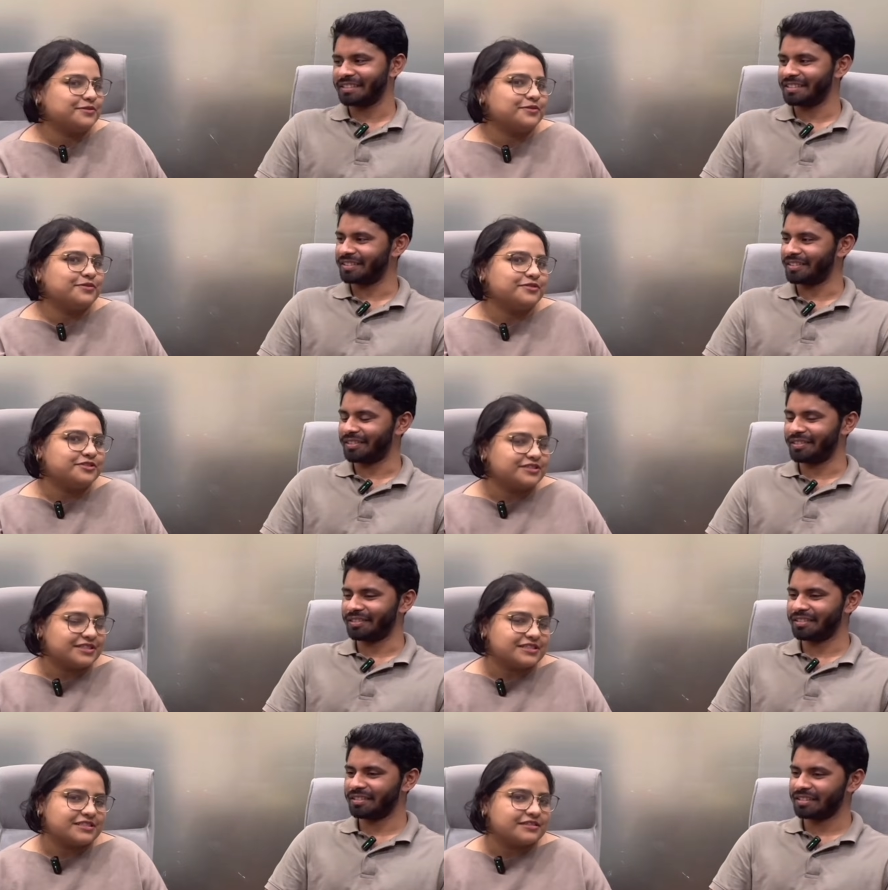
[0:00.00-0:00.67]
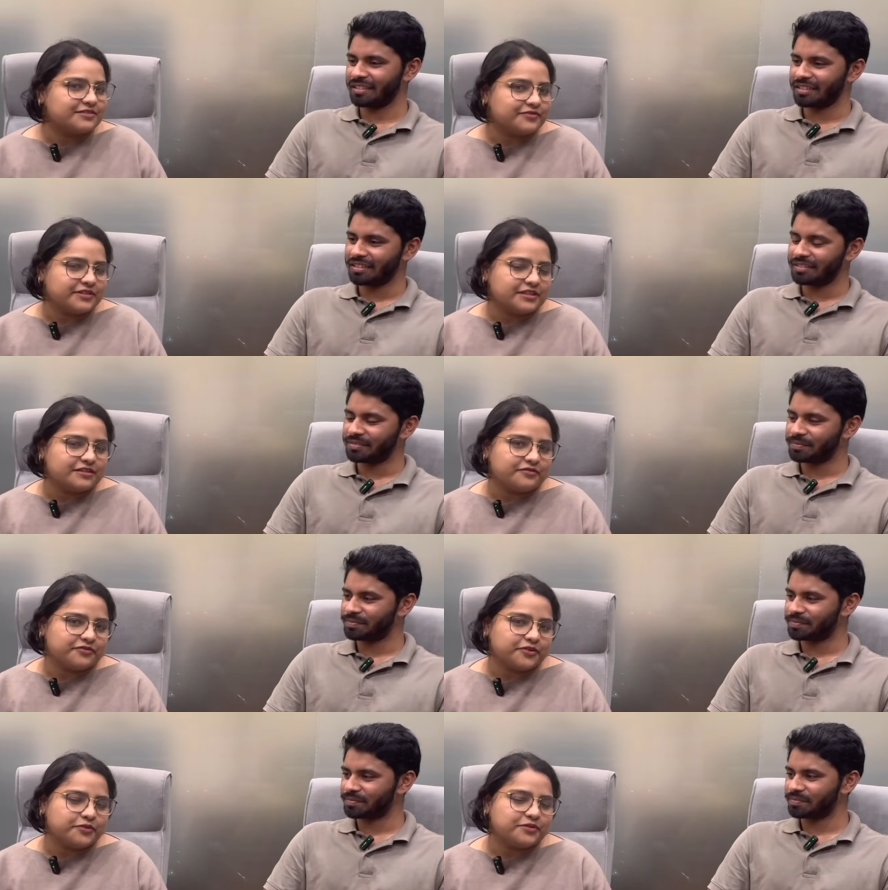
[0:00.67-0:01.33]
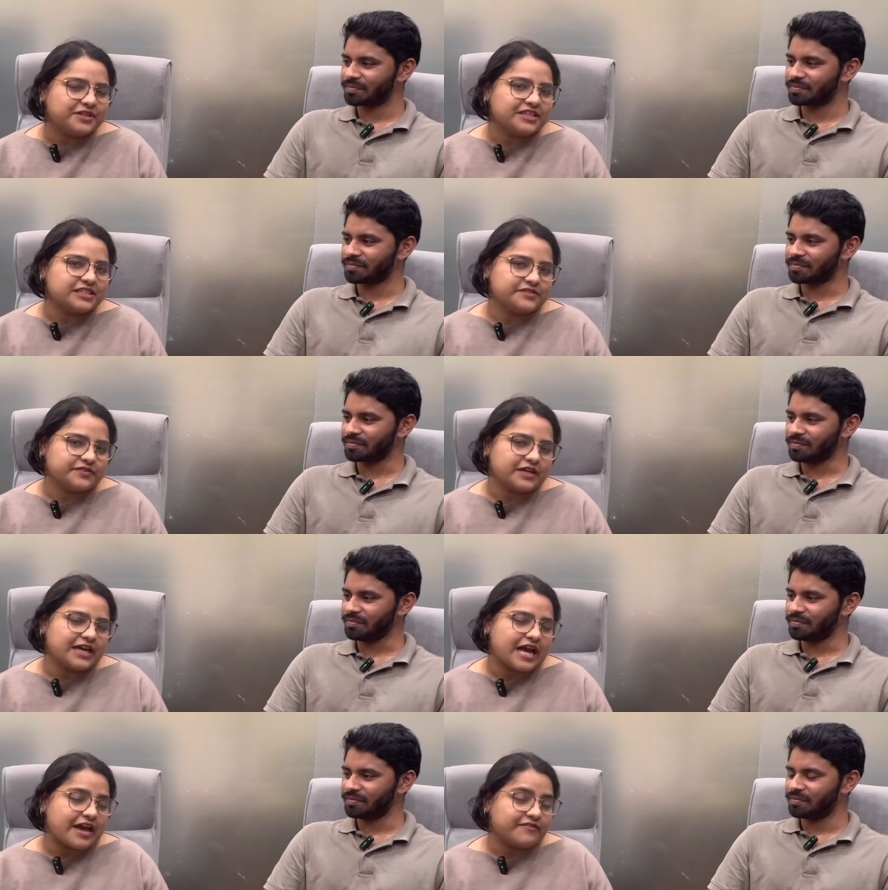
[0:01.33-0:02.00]
Speaker 1: So just within few days,
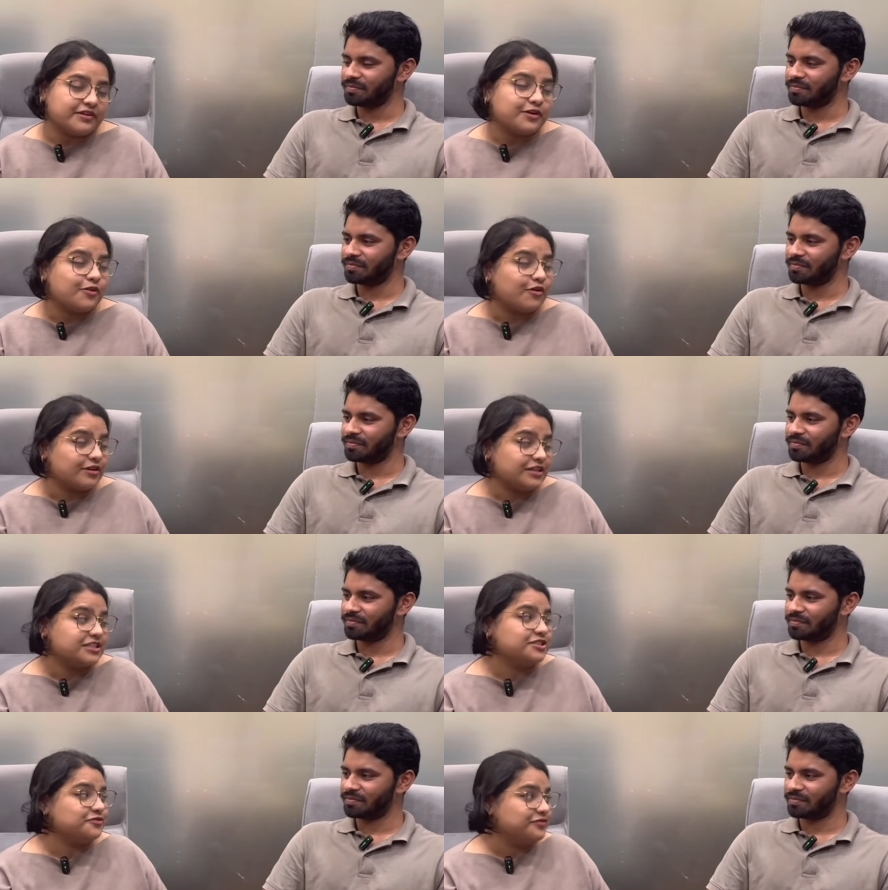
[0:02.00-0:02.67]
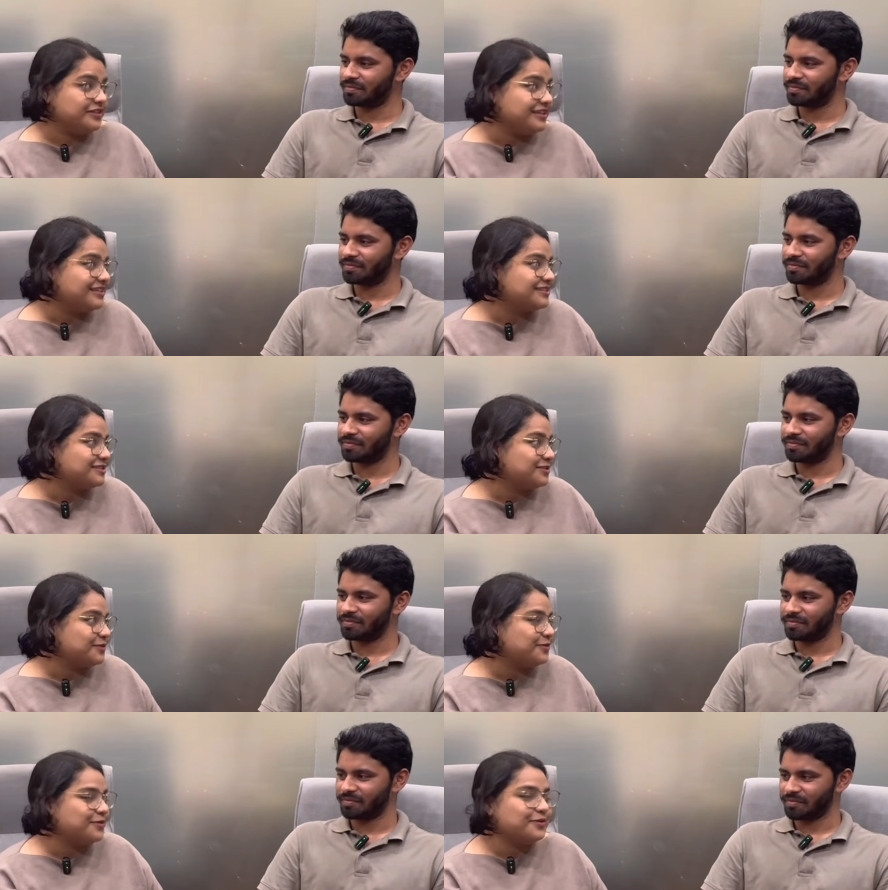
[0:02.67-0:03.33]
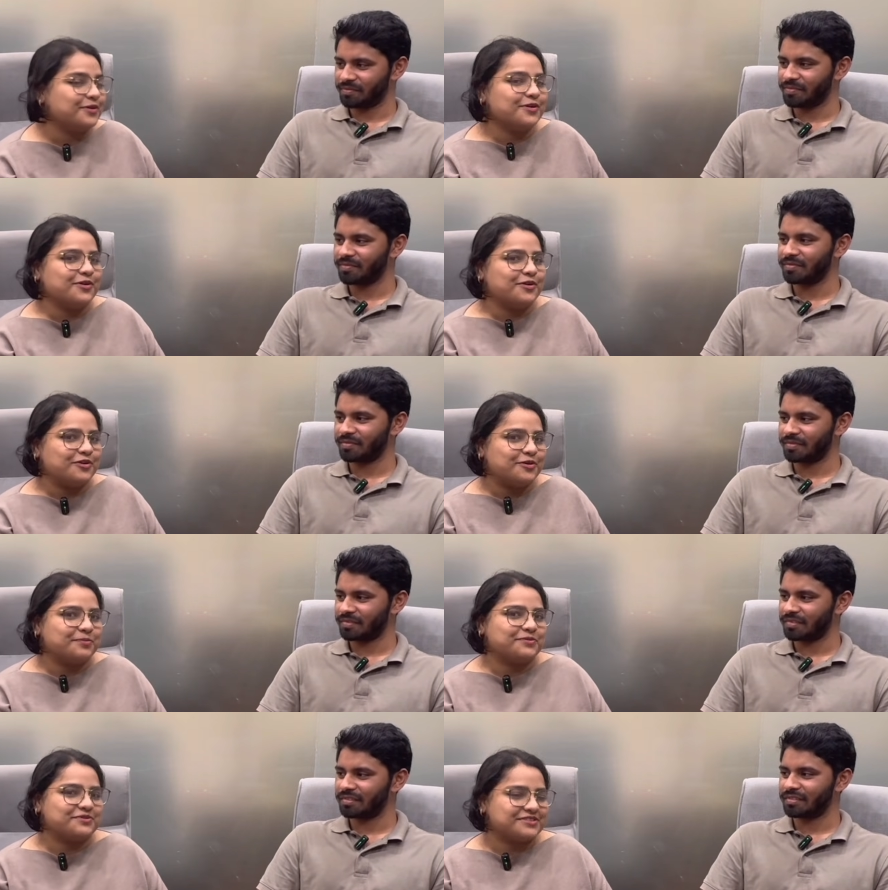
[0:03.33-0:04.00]
we are having college week. So
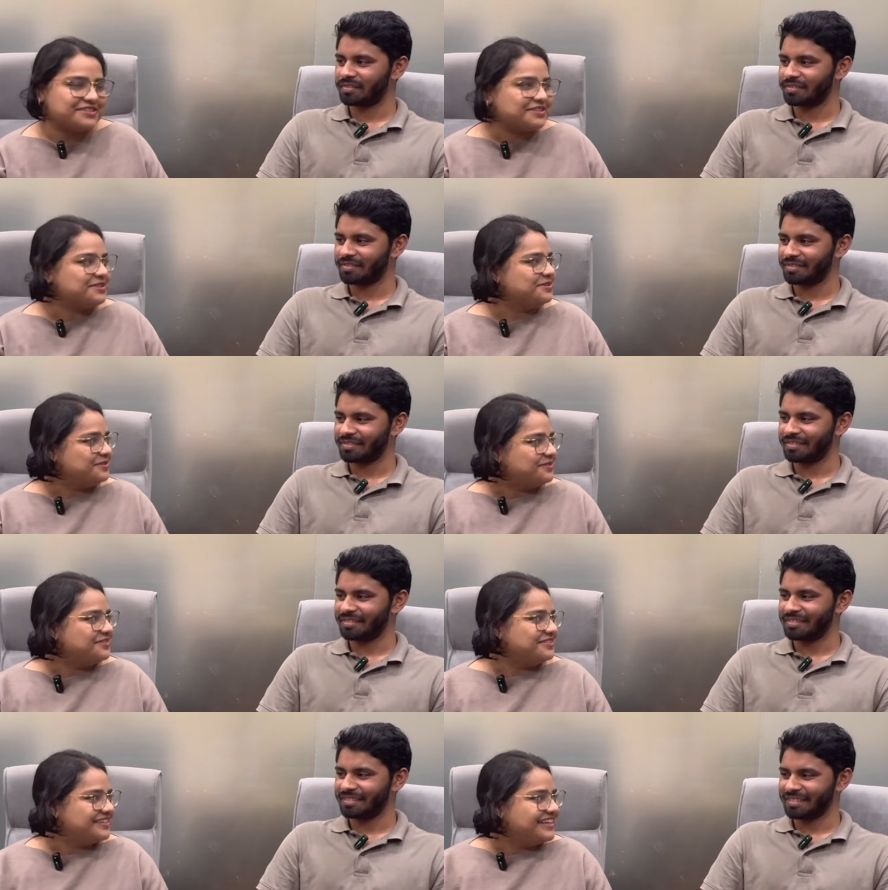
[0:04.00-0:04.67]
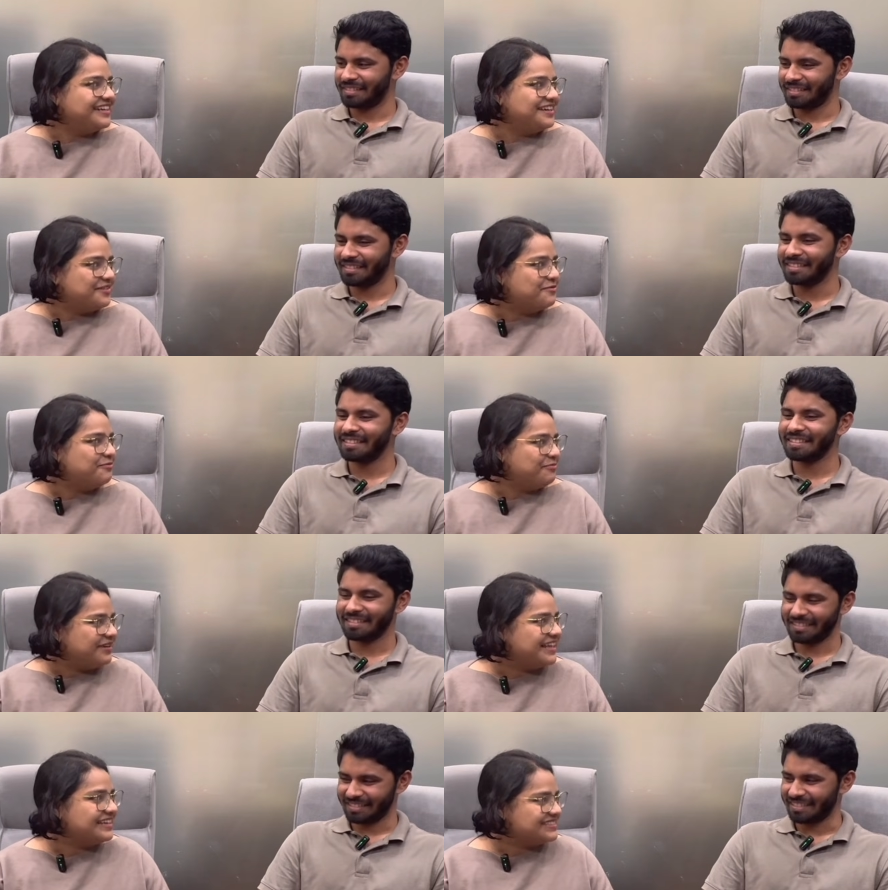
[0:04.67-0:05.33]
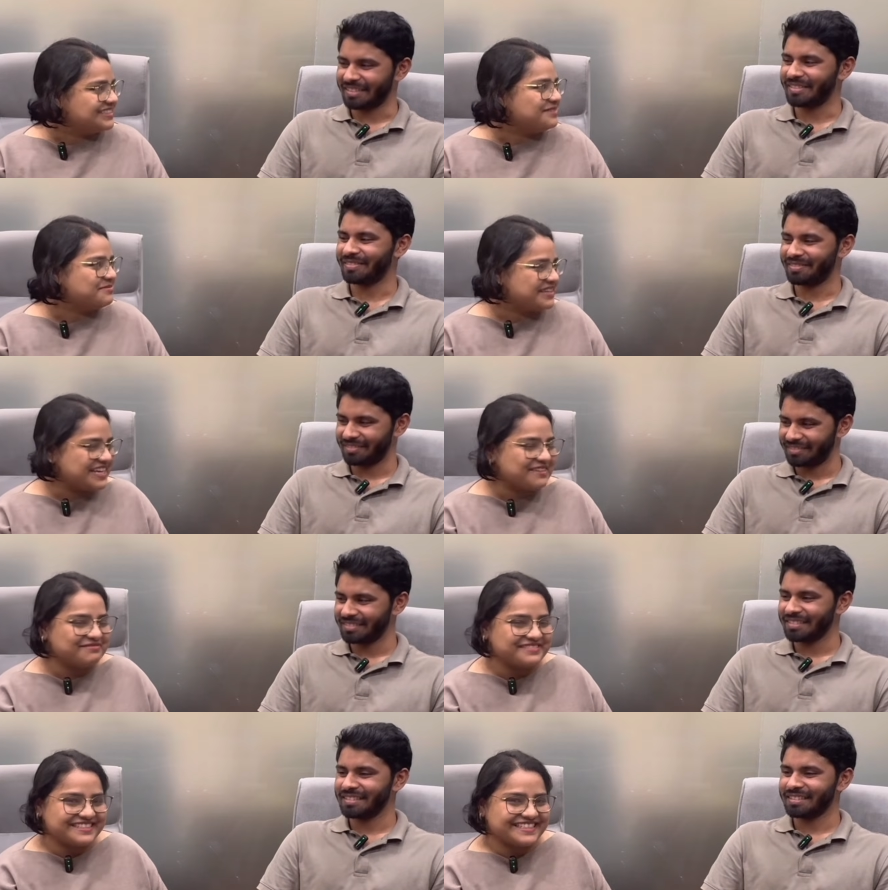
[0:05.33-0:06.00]
hope to see you playing some
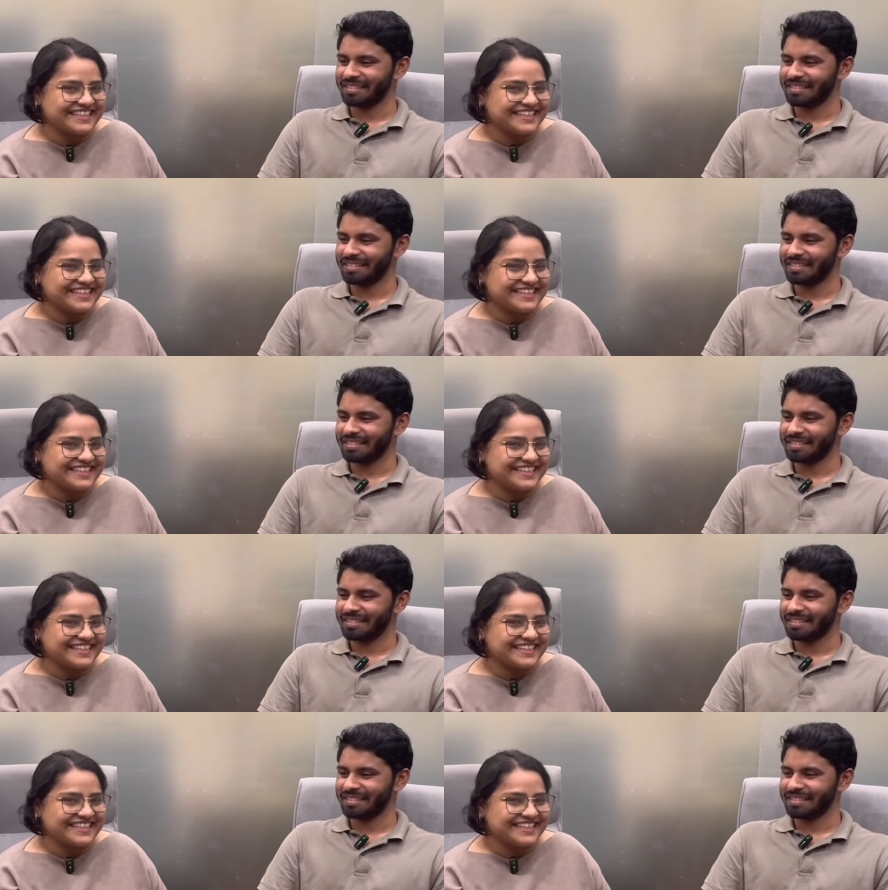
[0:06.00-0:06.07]
games.